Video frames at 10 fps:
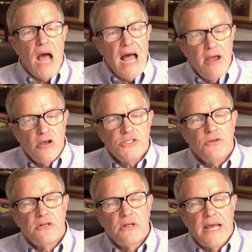I
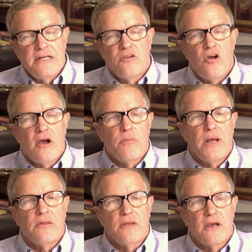also like to talk
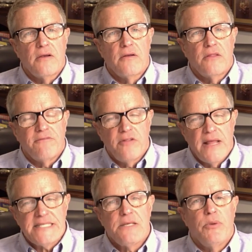about the
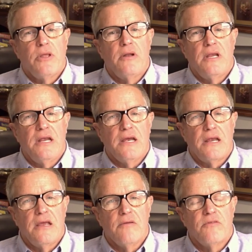flexibility it
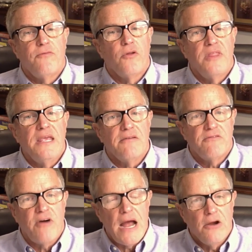gives for the
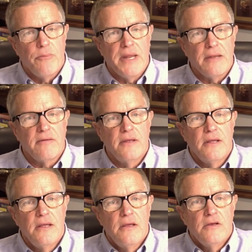environment.
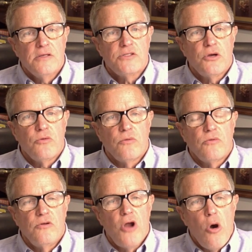So
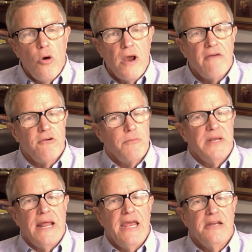no
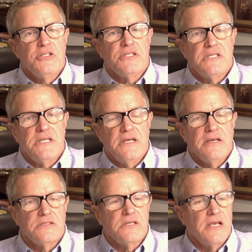government agency
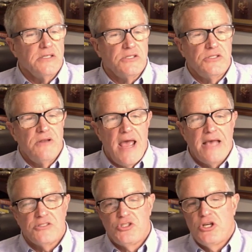
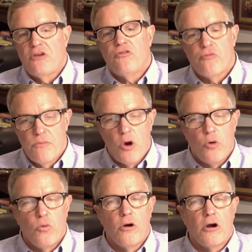has just
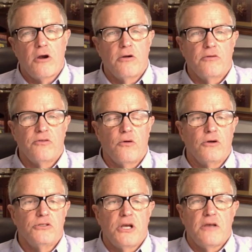remote workers
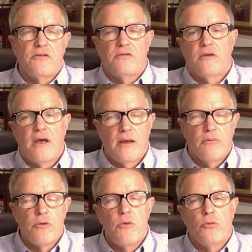or just
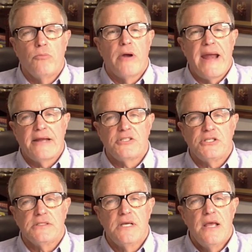remote
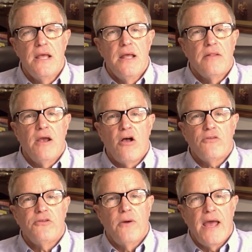branches. They
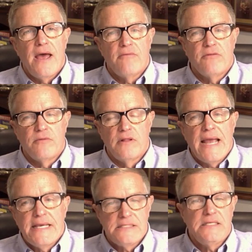also have
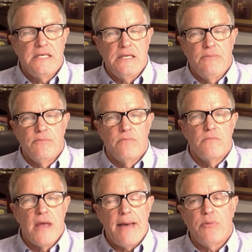legacy
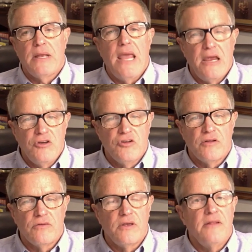
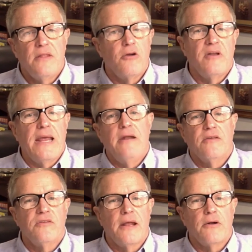applications in their
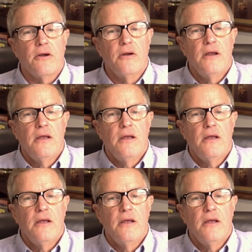data center.